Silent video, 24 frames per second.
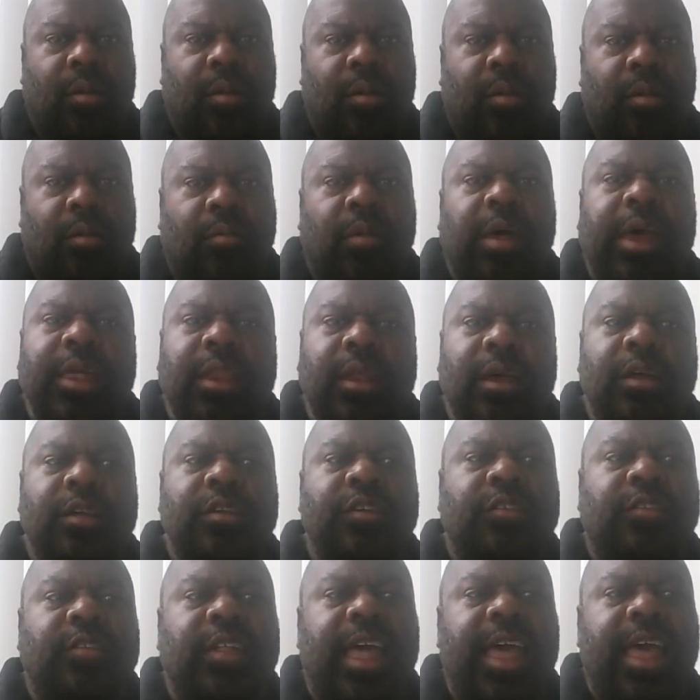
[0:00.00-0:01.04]
Right?
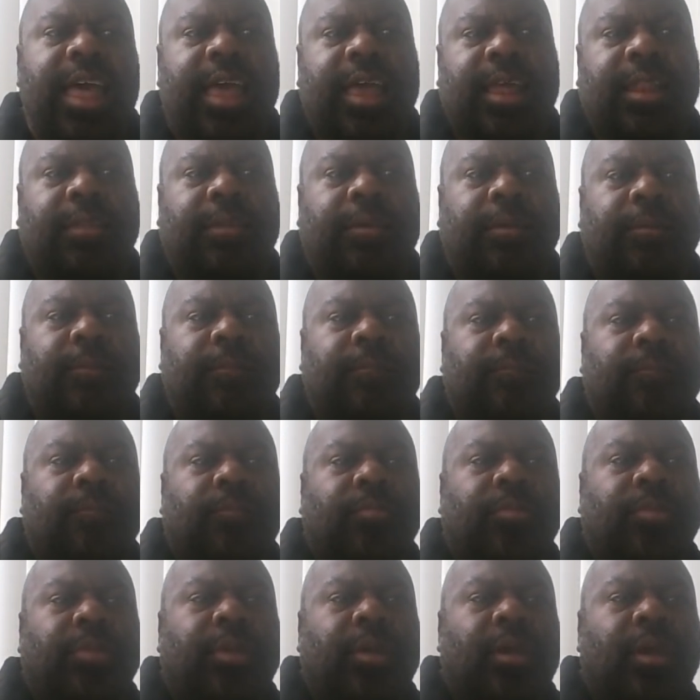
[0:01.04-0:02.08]
Understand,
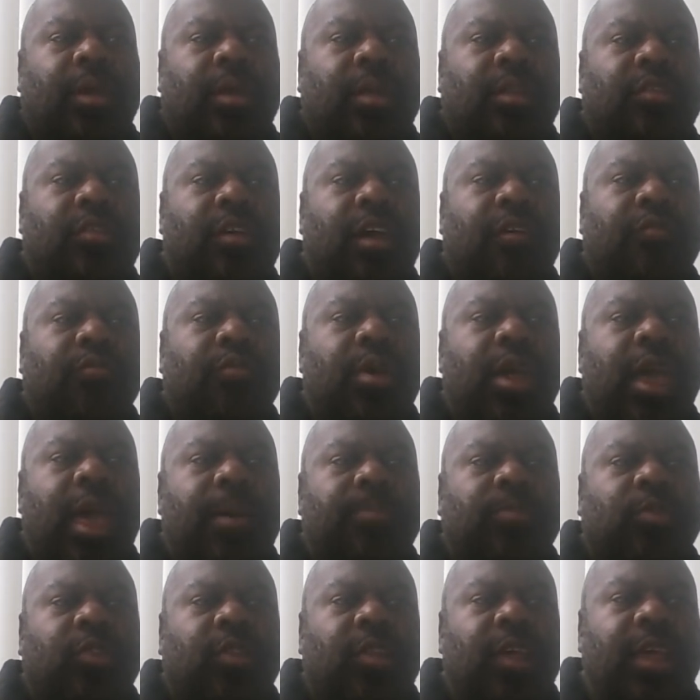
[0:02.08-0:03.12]
Jeffrey
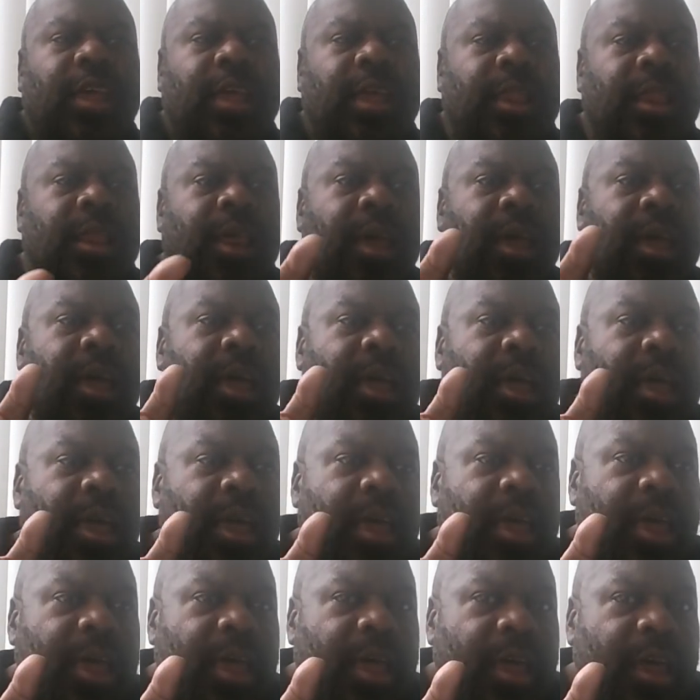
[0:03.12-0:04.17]
Epstein
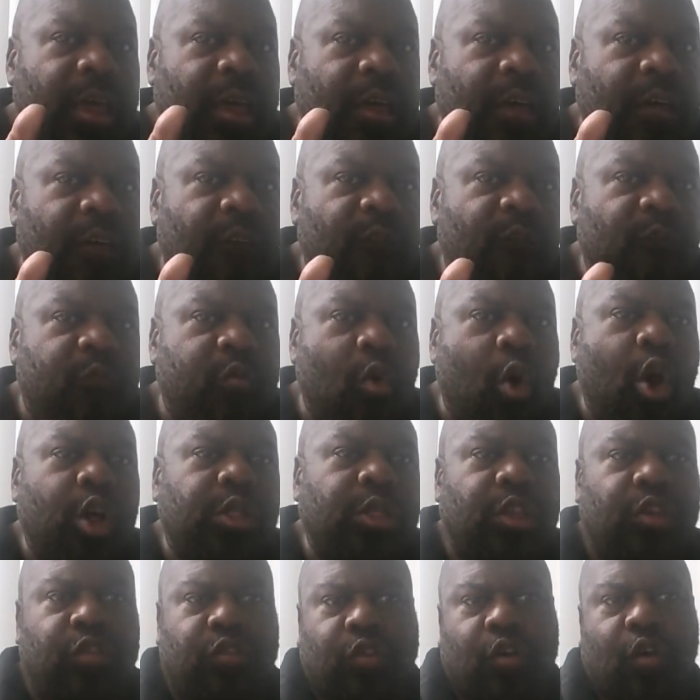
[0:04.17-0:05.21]
fought
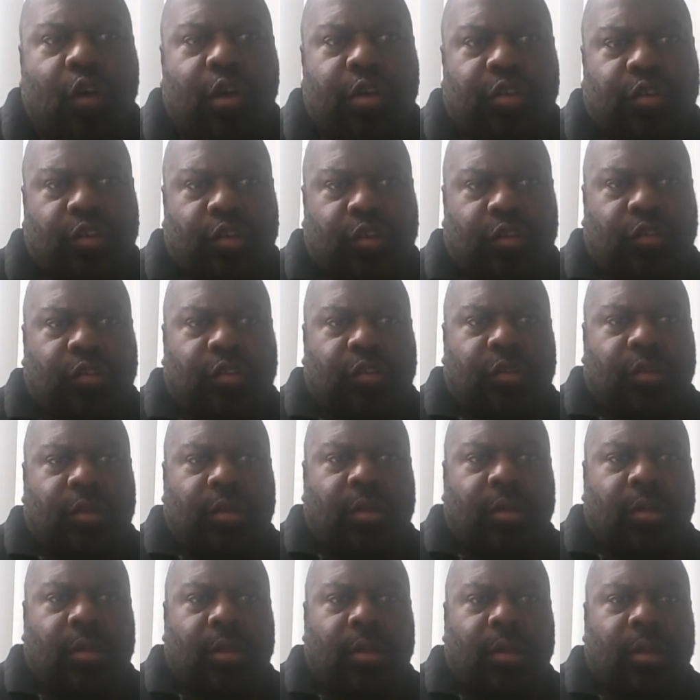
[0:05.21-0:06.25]
the charges,
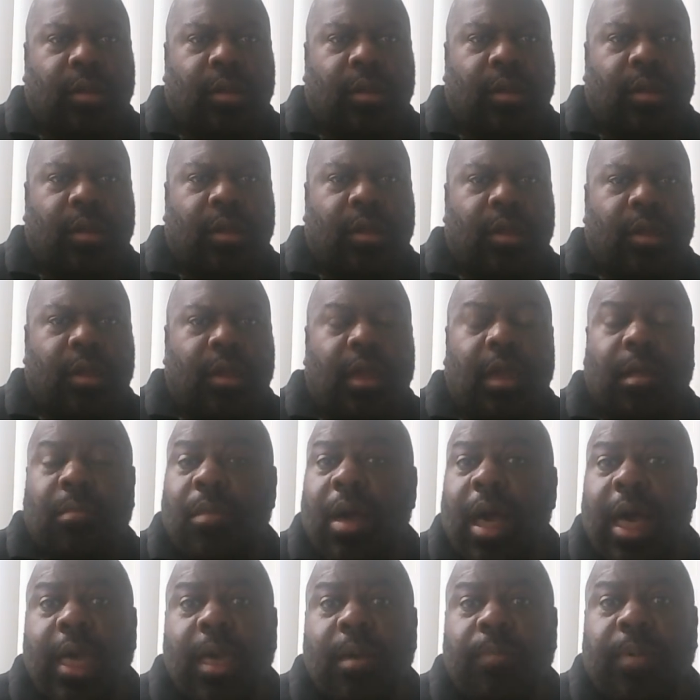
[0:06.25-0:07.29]
in
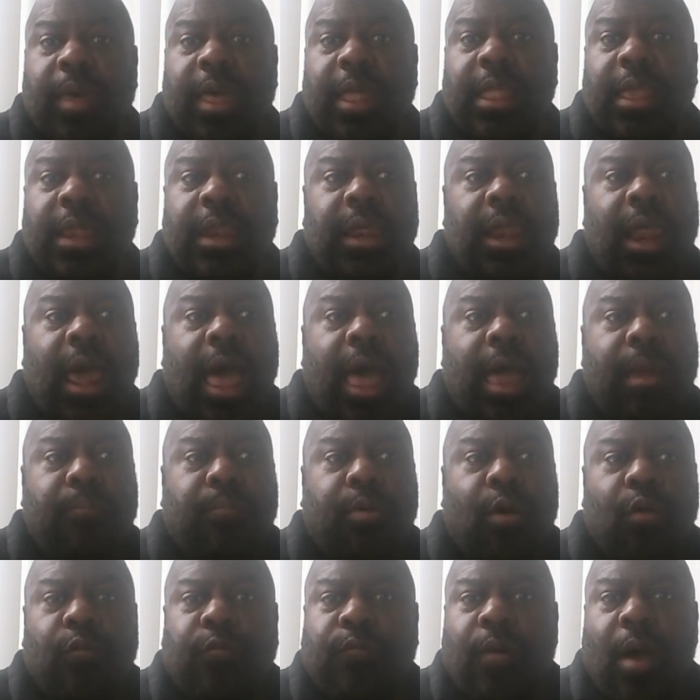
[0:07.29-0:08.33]
my opinion, in a high
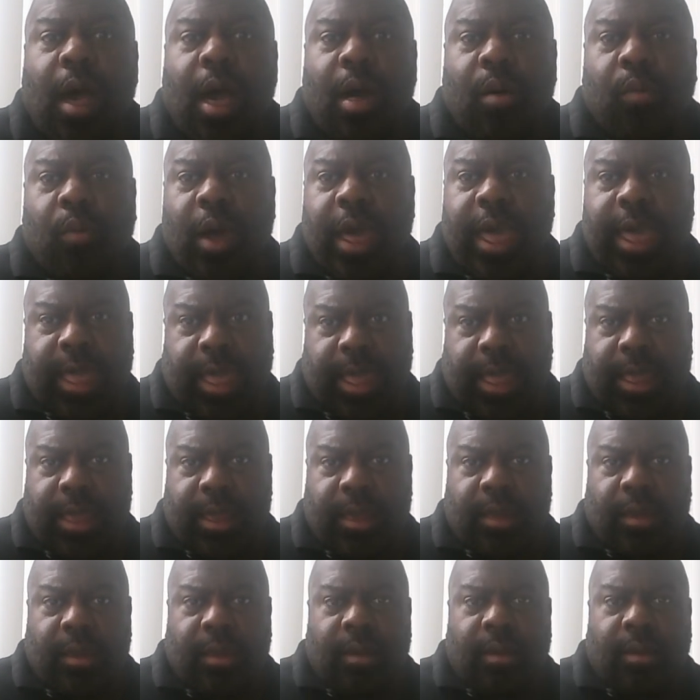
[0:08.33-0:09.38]
profile way.
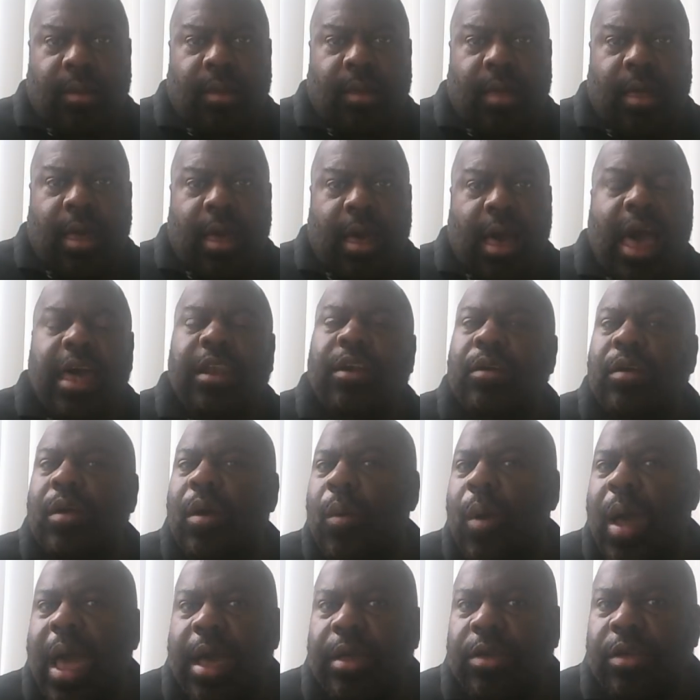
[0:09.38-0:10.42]
I don't know
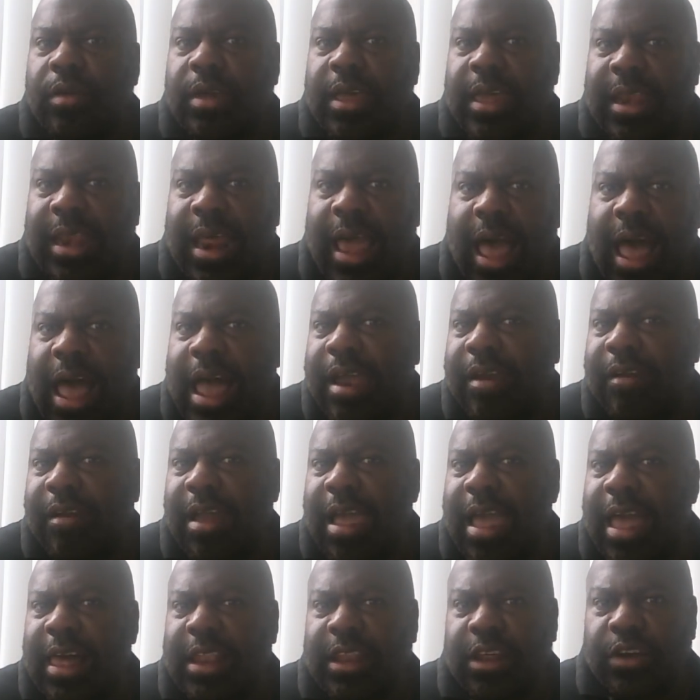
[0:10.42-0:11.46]
how you can hire
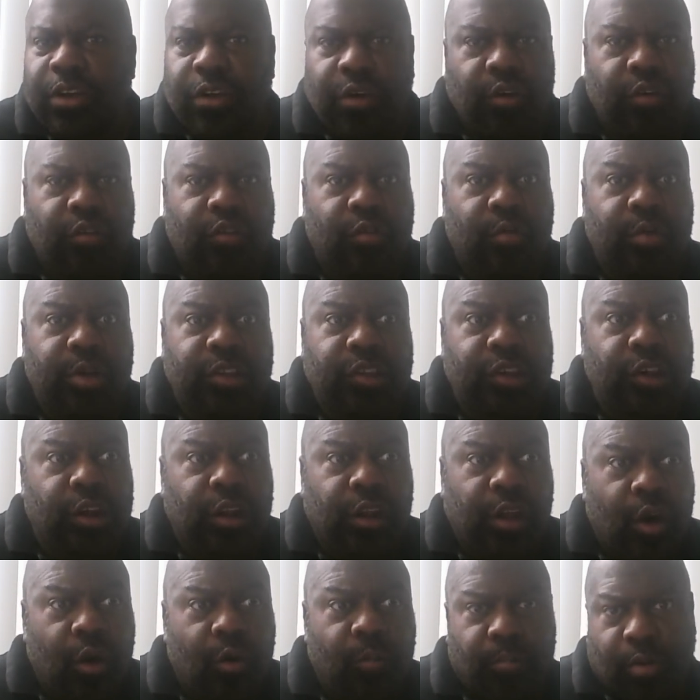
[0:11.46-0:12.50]
Alan Dershowitz in a
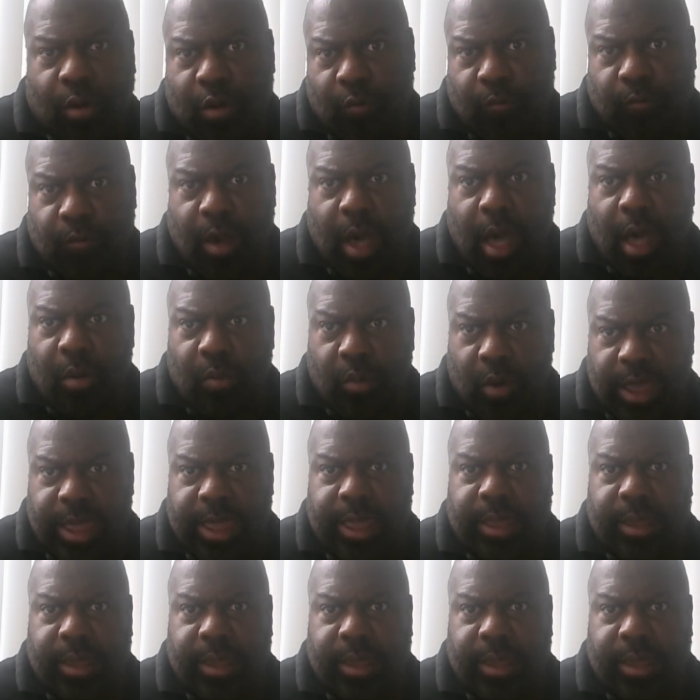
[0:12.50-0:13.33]
low-profile way.